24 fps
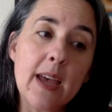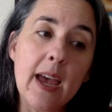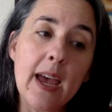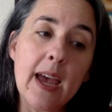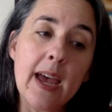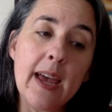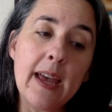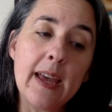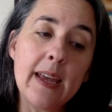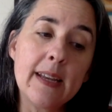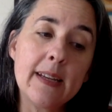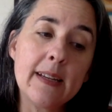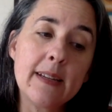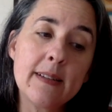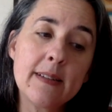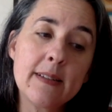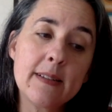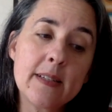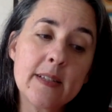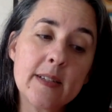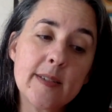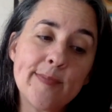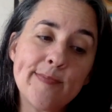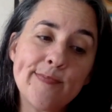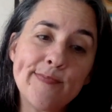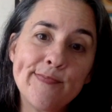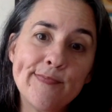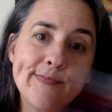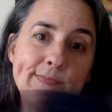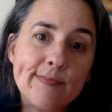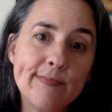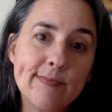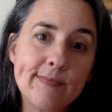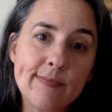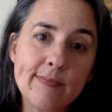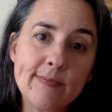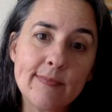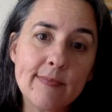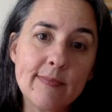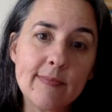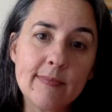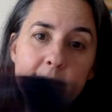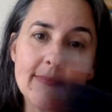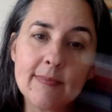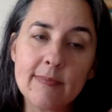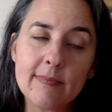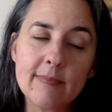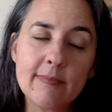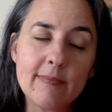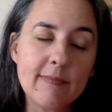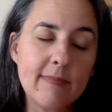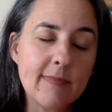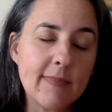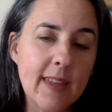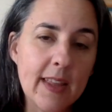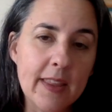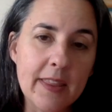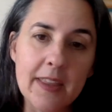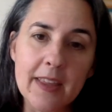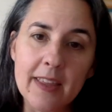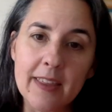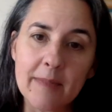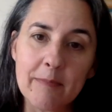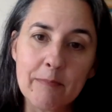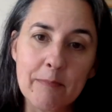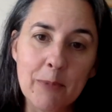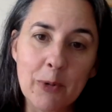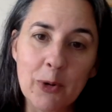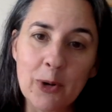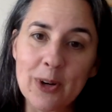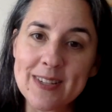and nothing more